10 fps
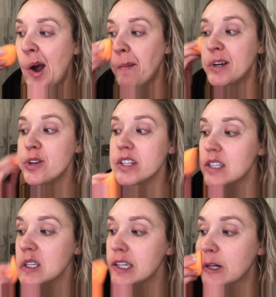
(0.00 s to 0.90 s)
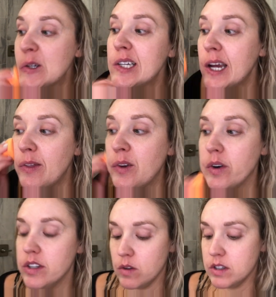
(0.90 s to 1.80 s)
But you can still see your skin through
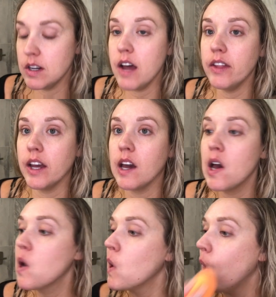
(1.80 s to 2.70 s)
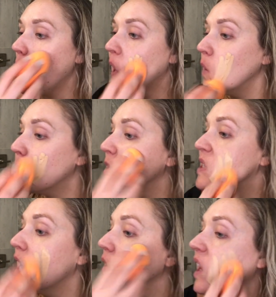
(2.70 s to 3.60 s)
it, so it's not like
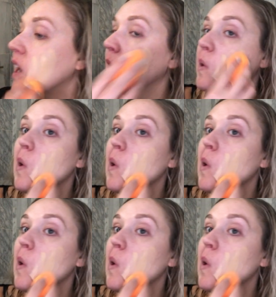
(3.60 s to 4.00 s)
100% like